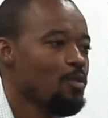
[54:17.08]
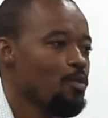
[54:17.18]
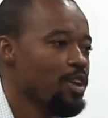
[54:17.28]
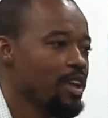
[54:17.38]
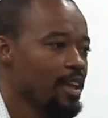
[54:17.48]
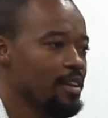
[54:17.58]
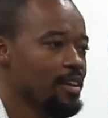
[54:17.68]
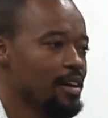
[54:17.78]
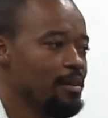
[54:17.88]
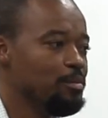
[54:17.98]
we can
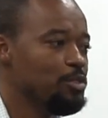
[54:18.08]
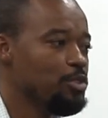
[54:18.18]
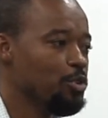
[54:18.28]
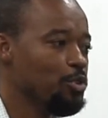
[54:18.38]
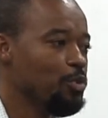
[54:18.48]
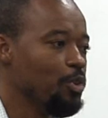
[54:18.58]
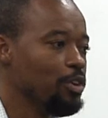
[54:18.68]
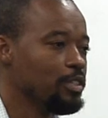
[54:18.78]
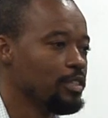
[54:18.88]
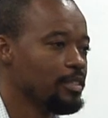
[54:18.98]
um, do the good
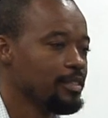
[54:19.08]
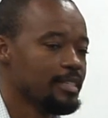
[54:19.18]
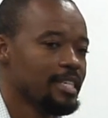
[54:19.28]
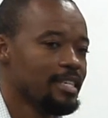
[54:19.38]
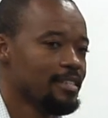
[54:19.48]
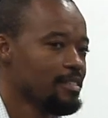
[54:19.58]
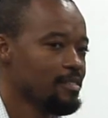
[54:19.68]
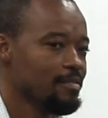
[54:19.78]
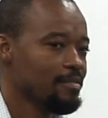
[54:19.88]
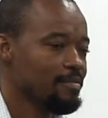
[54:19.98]
works.
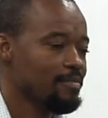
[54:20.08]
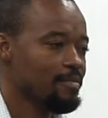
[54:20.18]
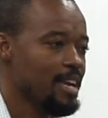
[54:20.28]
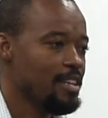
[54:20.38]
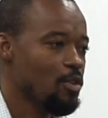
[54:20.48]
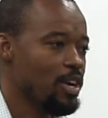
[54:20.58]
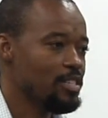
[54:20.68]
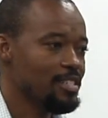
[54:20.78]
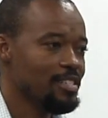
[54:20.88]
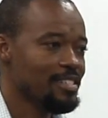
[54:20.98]
Any
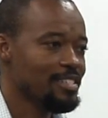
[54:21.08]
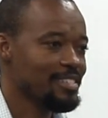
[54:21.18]
questions?